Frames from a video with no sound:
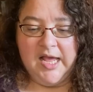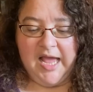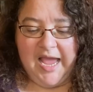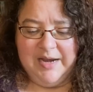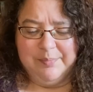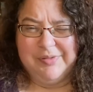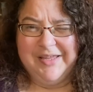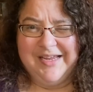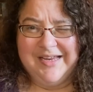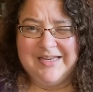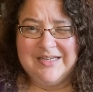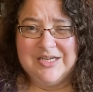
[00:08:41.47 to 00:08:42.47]
I had
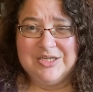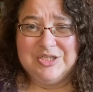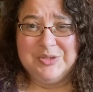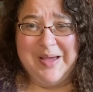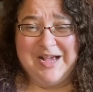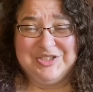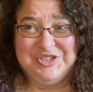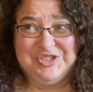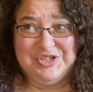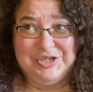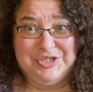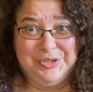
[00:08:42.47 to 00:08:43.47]
planned to actually
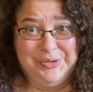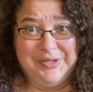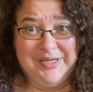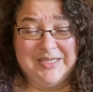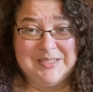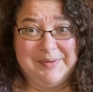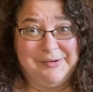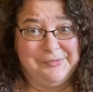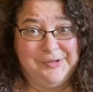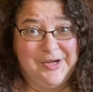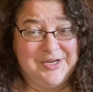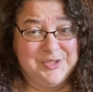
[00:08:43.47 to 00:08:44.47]
start 2 things, but only
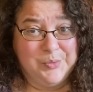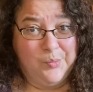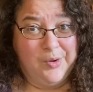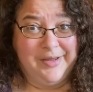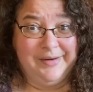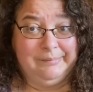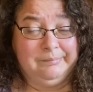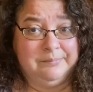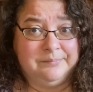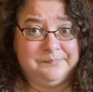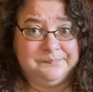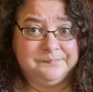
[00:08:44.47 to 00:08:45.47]
got to 1.
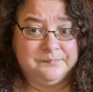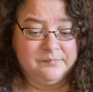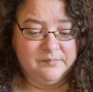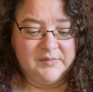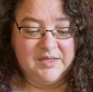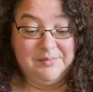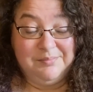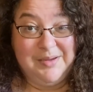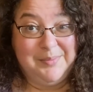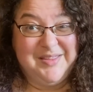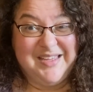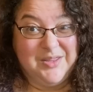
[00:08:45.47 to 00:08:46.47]

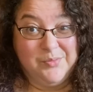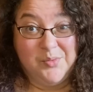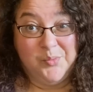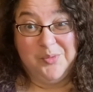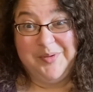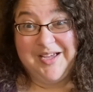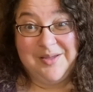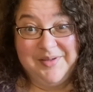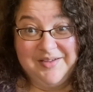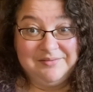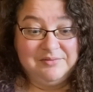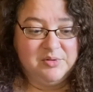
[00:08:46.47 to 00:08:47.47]
Maybe the other one will be
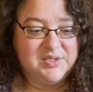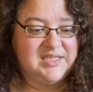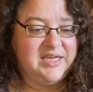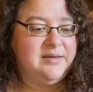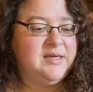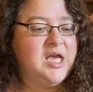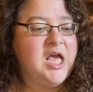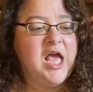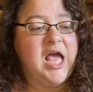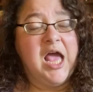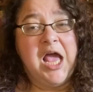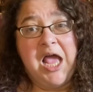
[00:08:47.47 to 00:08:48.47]
coming, we'll see.
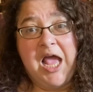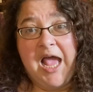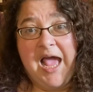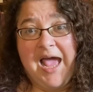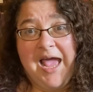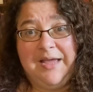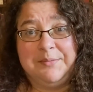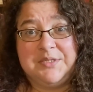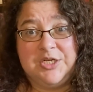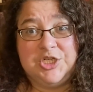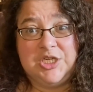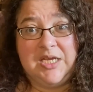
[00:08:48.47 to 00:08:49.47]
I am
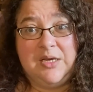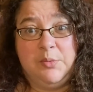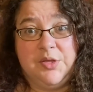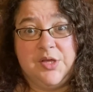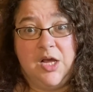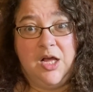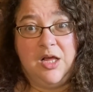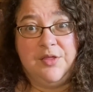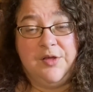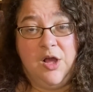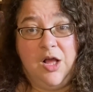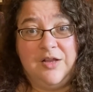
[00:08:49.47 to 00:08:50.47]
stitching it with all the
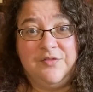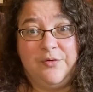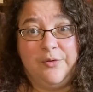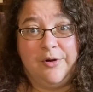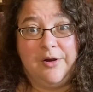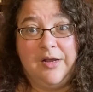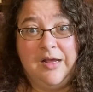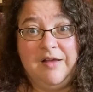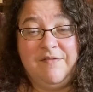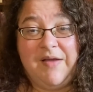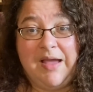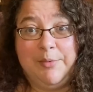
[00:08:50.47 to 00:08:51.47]
called for
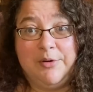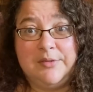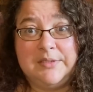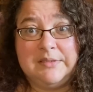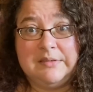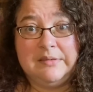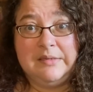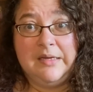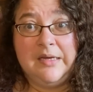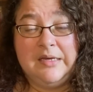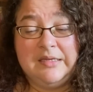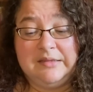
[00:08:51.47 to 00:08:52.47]
fibers.
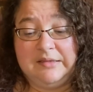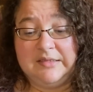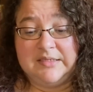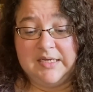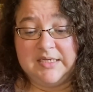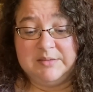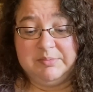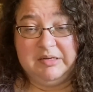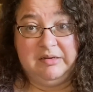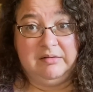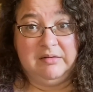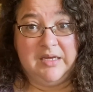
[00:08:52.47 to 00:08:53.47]
This has
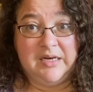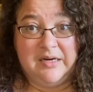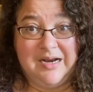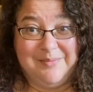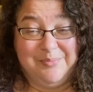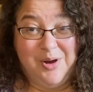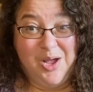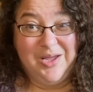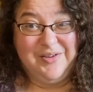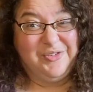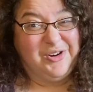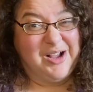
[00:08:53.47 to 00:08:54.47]
been kitted up probably
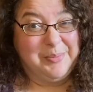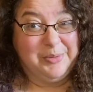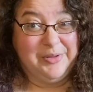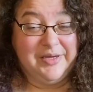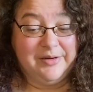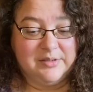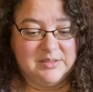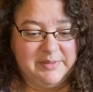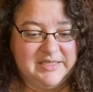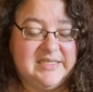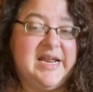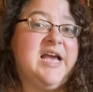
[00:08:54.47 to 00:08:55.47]
for a couple of years in my
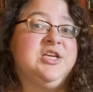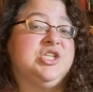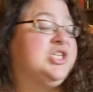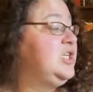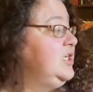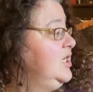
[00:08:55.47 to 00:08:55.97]
stash.